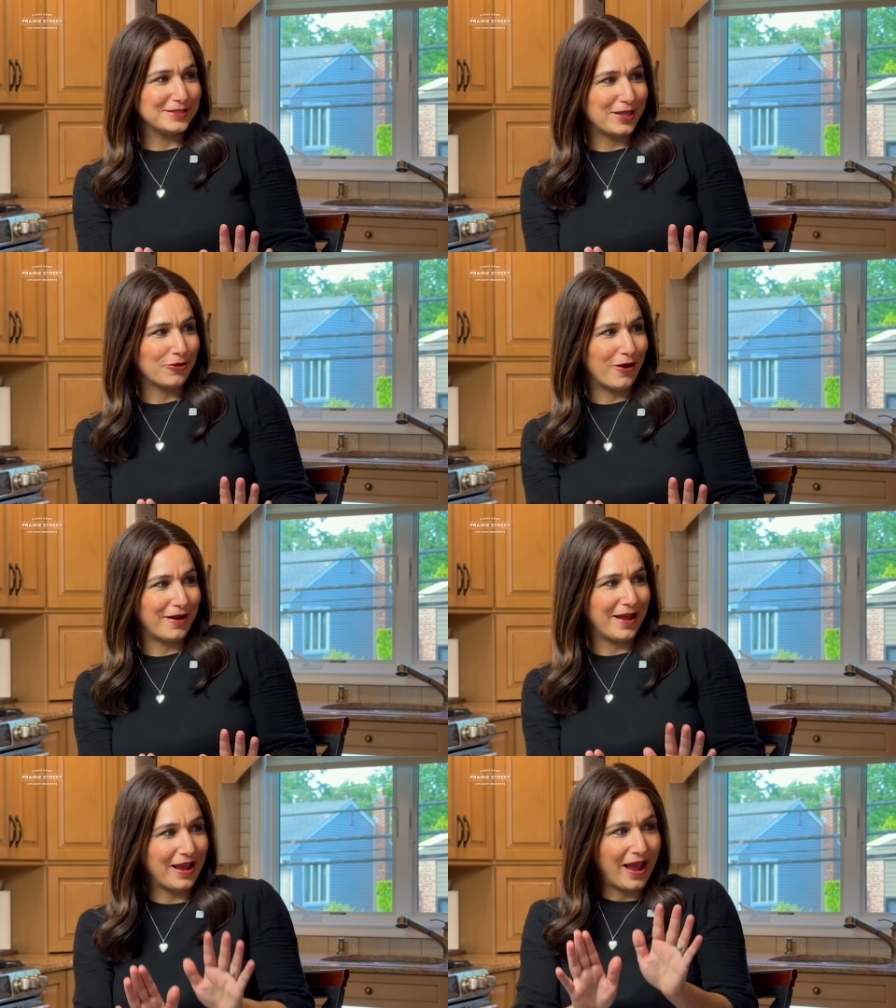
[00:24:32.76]
as I thought.
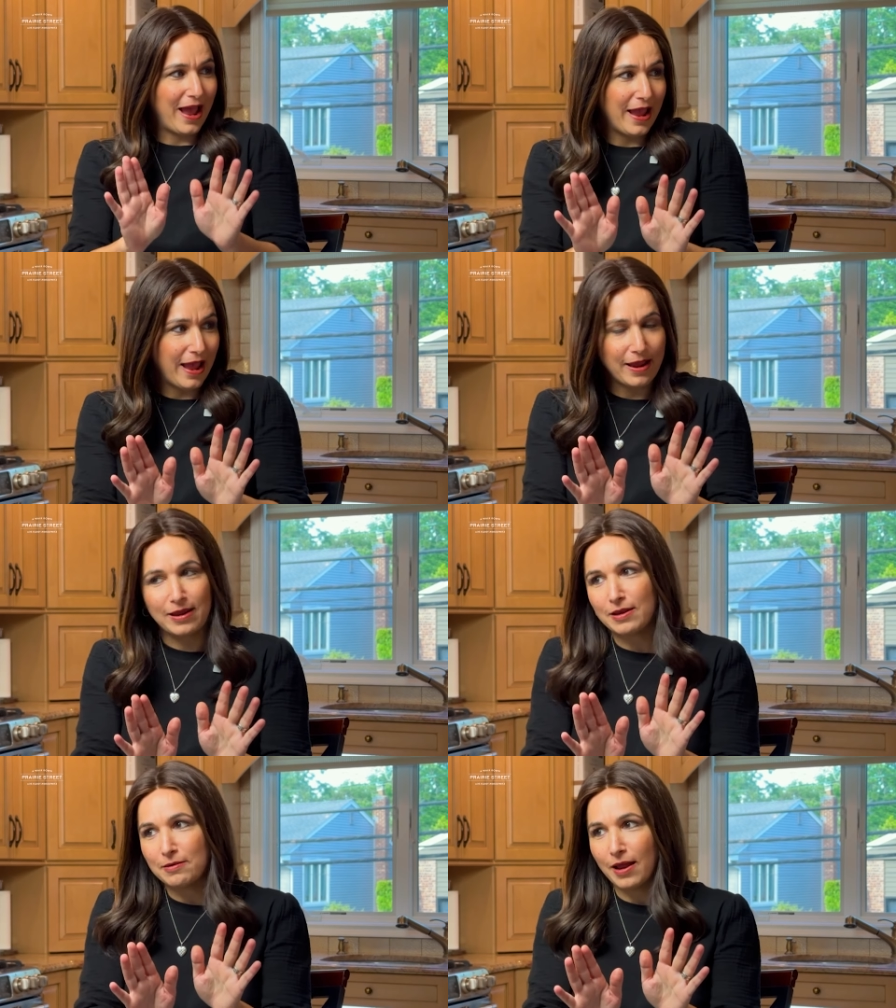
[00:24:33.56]
I I, I
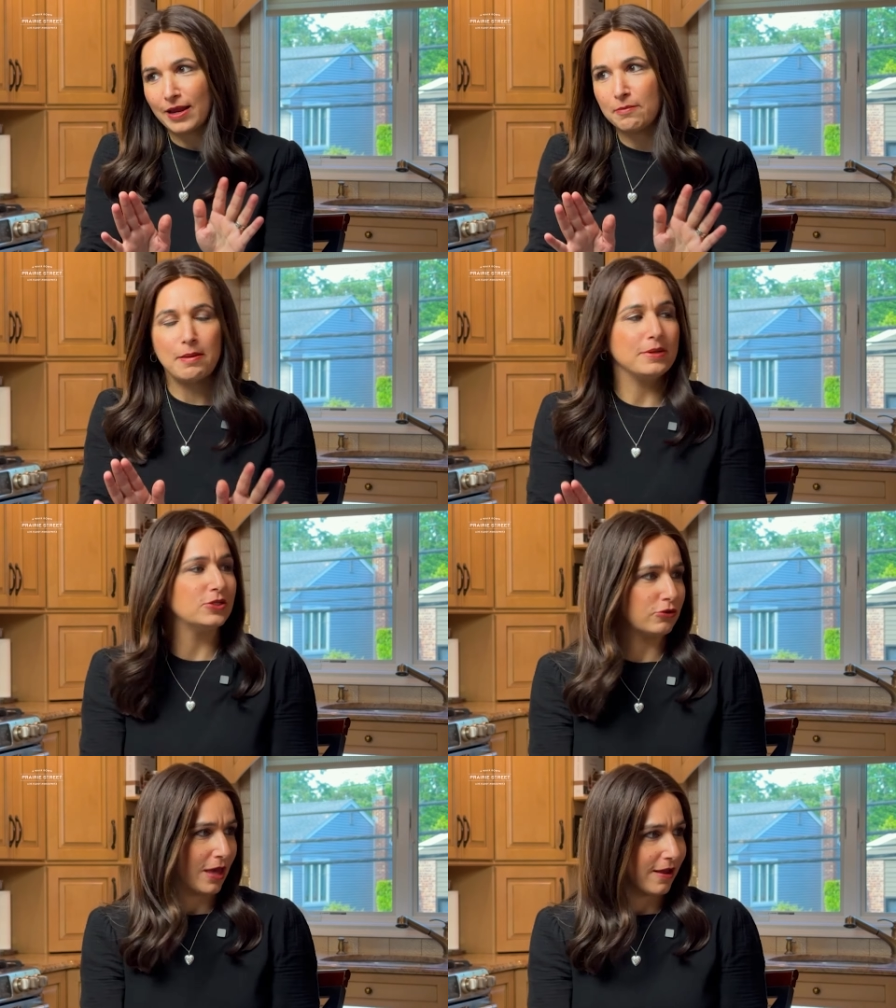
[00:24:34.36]
can I can maybe
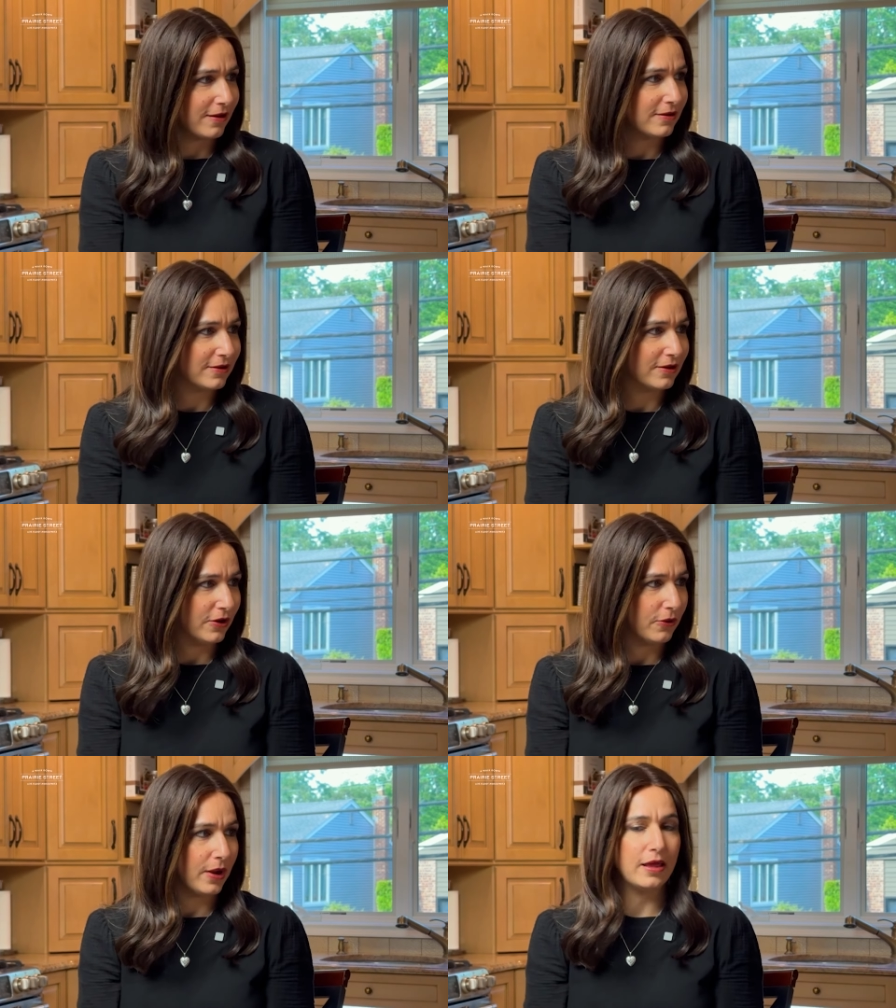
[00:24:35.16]
do that, you
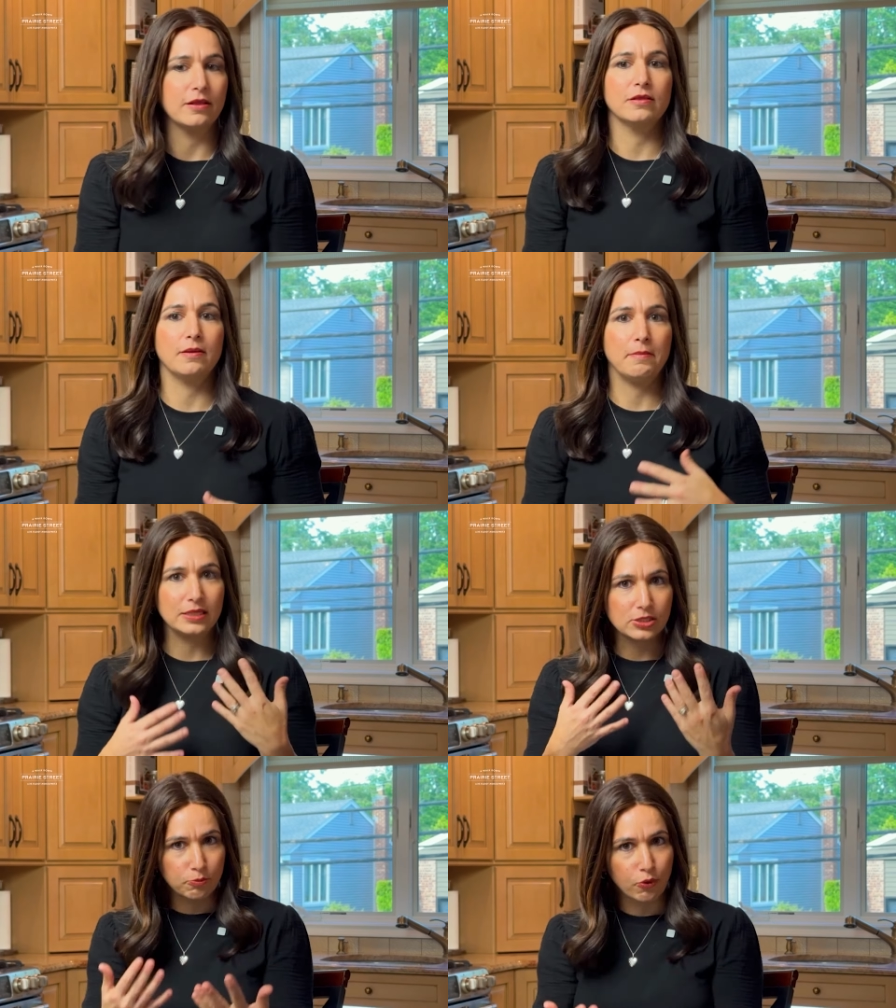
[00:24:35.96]
know, and it
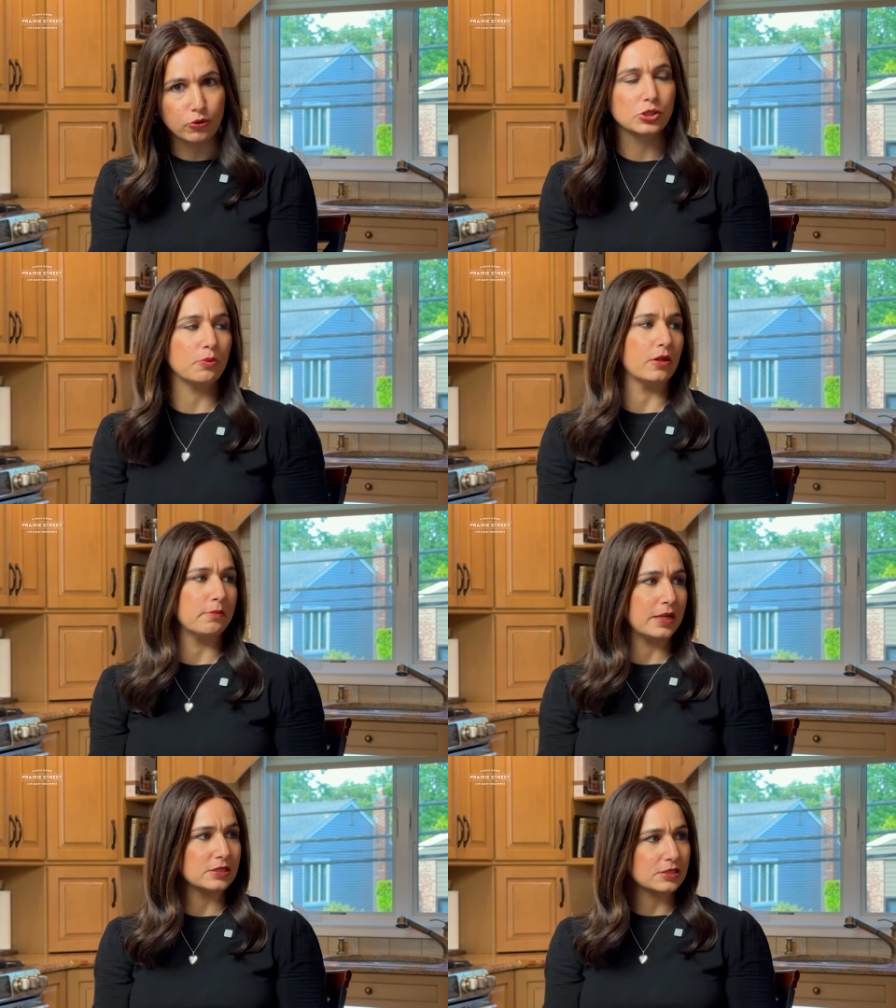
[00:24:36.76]
makes it approachable, it
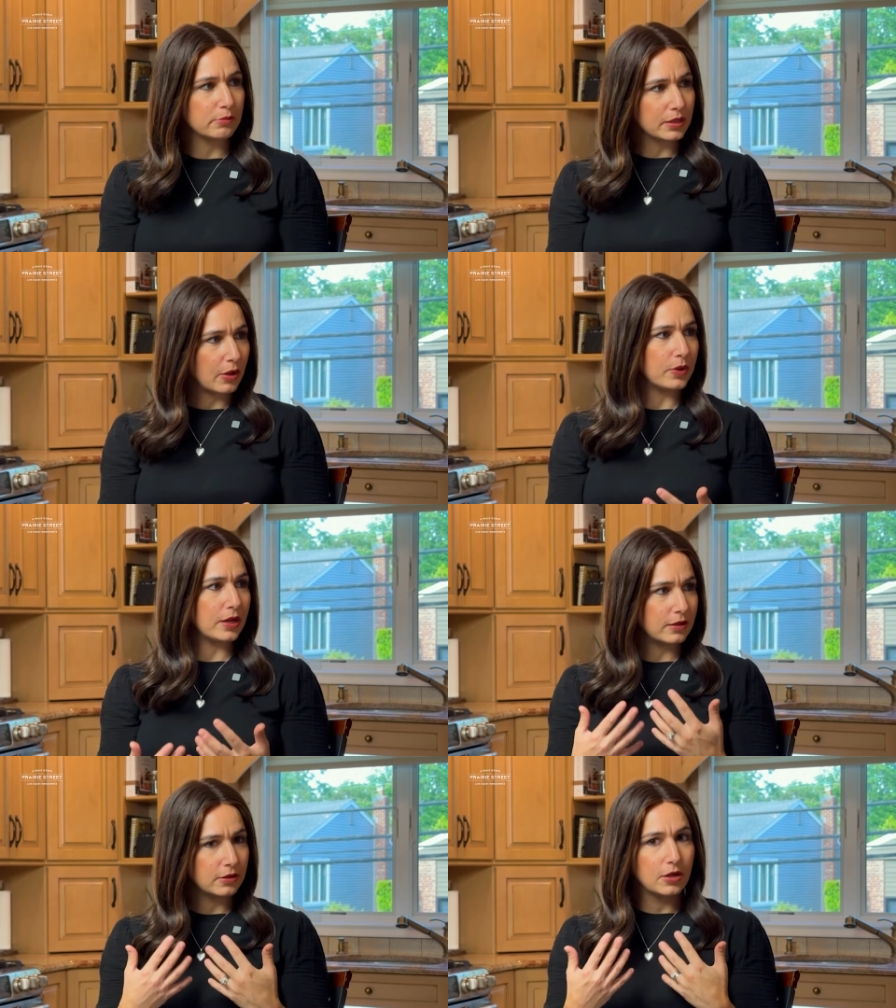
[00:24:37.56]
makes it something that we
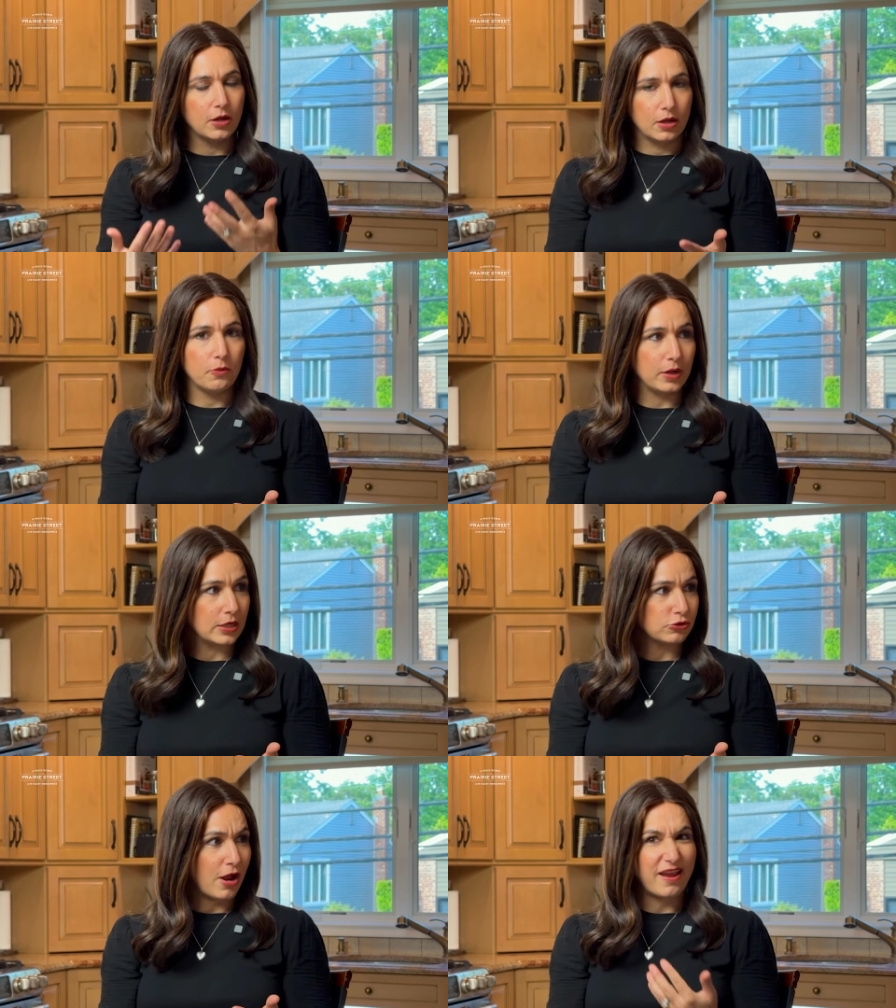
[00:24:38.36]
can we
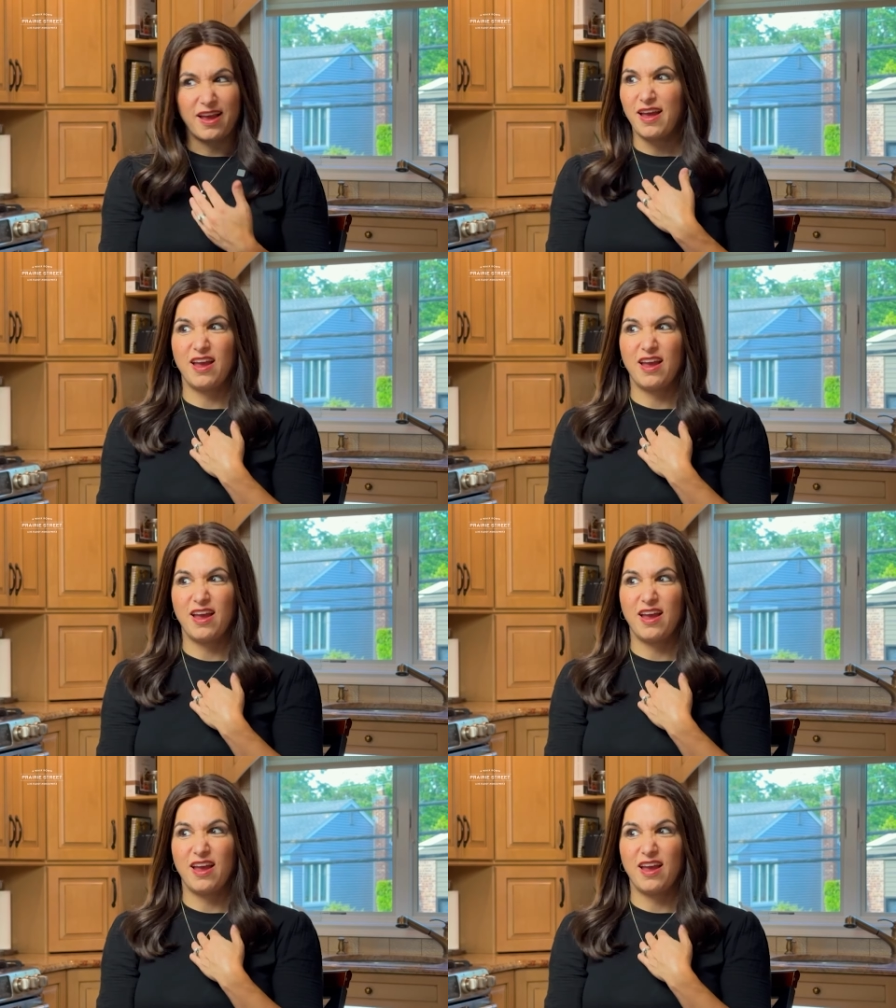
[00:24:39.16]
can try.